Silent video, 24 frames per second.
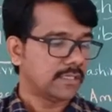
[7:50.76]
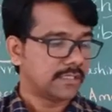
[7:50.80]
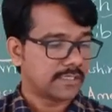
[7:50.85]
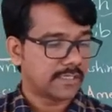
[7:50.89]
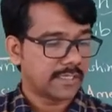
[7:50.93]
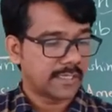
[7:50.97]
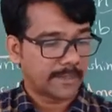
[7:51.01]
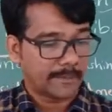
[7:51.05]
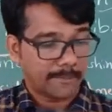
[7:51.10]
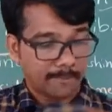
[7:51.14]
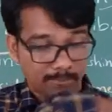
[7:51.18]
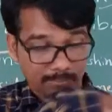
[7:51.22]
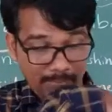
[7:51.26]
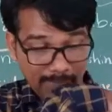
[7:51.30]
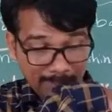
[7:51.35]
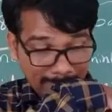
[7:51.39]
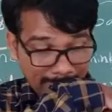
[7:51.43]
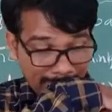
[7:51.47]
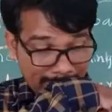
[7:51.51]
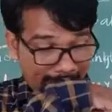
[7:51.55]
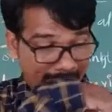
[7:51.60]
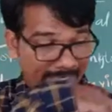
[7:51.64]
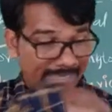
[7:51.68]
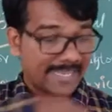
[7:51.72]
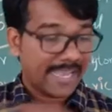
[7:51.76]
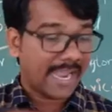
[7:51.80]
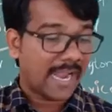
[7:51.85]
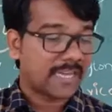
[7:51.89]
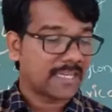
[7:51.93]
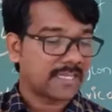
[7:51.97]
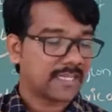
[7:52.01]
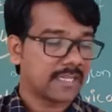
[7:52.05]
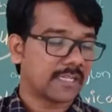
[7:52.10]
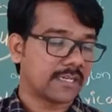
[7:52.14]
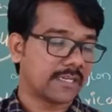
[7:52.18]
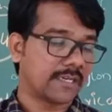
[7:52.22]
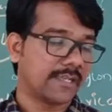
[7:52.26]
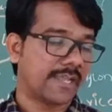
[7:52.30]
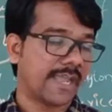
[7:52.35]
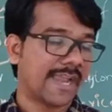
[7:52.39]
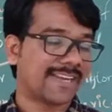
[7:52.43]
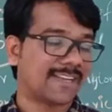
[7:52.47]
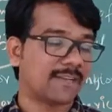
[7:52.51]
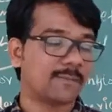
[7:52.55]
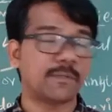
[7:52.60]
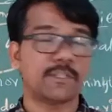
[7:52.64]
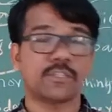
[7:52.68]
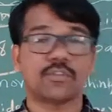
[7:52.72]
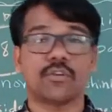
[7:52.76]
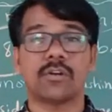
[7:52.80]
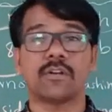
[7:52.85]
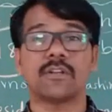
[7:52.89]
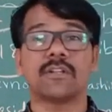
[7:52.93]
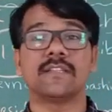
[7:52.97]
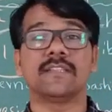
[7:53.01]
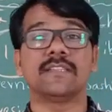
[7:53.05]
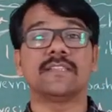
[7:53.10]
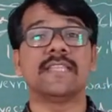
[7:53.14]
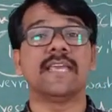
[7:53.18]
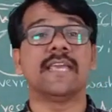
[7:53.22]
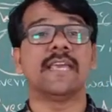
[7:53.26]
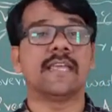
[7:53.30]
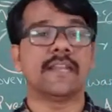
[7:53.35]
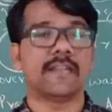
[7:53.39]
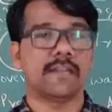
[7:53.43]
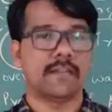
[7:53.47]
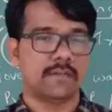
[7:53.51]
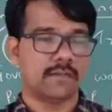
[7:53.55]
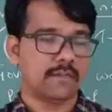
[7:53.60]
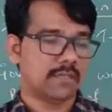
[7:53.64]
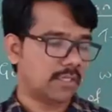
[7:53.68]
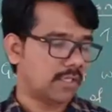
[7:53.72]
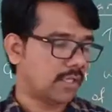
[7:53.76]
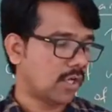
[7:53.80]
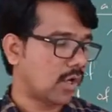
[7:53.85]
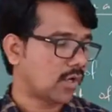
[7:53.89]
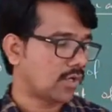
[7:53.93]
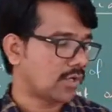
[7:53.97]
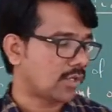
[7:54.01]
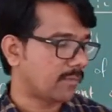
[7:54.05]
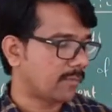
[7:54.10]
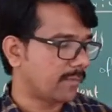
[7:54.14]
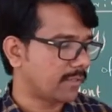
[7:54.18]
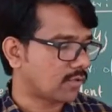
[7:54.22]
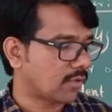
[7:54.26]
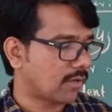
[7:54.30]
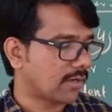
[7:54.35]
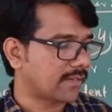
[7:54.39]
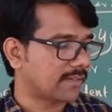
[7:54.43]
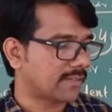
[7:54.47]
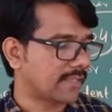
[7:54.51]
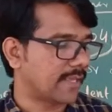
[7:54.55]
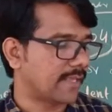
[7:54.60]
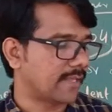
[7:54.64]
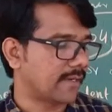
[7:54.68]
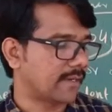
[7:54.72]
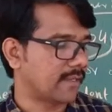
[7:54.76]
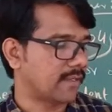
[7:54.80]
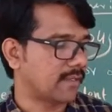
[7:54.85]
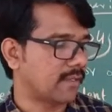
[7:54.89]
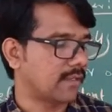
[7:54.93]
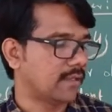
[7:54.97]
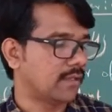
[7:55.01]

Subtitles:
See here. Yonder. Yonder means what? There. Yonder means what? There.